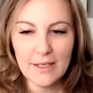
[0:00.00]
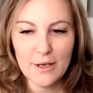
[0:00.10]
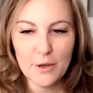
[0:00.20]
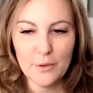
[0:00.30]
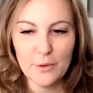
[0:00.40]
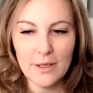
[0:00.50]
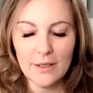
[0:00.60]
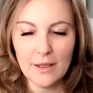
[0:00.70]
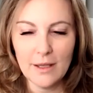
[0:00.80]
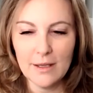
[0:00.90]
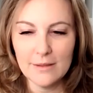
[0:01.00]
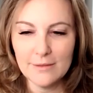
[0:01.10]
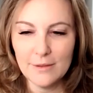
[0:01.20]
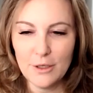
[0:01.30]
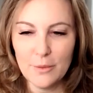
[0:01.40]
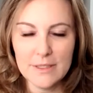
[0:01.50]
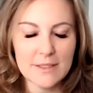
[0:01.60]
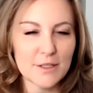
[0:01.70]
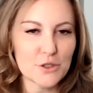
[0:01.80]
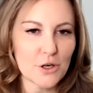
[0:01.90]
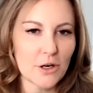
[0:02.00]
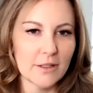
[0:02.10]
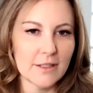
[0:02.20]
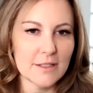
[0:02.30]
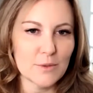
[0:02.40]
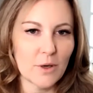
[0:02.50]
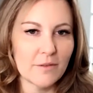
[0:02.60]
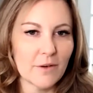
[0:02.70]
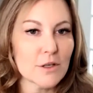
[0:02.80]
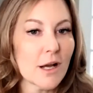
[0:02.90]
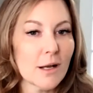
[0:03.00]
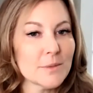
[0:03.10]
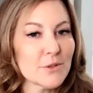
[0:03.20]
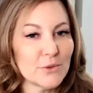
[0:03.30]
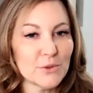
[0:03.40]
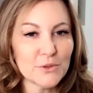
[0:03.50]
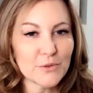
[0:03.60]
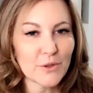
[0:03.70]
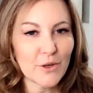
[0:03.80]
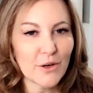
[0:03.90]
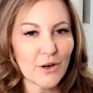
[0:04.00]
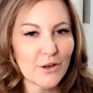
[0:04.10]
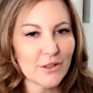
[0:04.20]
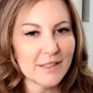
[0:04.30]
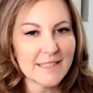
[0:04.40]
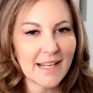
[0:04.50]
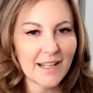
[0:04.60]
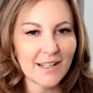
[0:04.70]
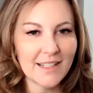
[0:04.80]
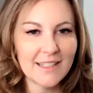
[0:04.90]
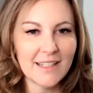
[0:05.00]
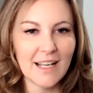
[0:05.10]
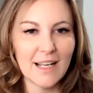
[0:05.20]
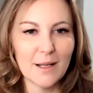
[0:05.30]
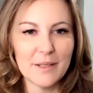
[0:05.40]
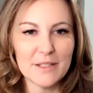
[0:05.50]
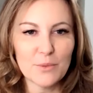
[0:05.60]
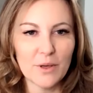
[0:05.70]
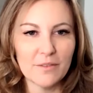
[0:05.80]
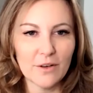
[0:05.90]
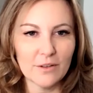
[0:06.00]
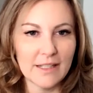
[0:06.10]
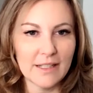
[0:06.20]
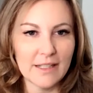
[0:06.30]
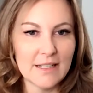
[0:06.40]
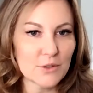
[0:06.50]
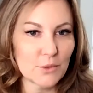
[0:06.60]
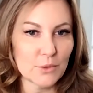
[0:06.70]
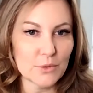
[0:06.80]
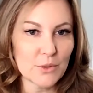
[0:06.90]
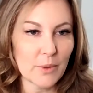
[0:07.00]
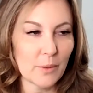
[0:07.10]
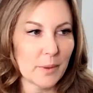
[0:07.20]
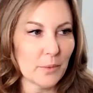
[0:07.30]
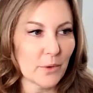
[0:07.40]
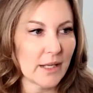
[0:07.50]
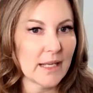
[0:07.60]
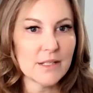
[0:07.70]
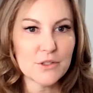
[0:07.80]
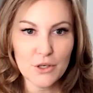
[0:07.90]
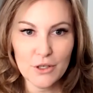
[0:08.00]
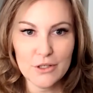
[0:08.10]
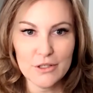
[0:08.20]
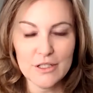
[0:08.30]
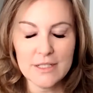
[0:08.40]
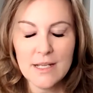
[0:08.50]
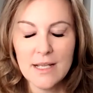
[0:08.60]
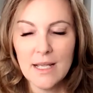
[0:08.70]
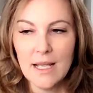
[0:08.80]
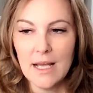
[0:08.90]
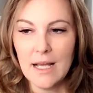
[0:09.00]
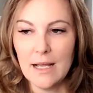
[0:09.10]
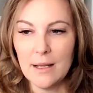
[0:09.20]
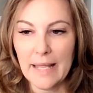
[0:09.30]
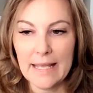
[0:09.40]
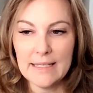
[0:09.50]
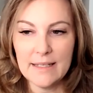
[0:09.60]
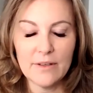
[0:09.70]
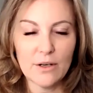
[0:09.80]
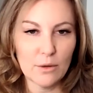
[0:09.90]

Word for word: you know, uh, UNC Charlotte is one of our top schools for our early talent. Um, it's one of our leading schools to where we bring interns um, and even our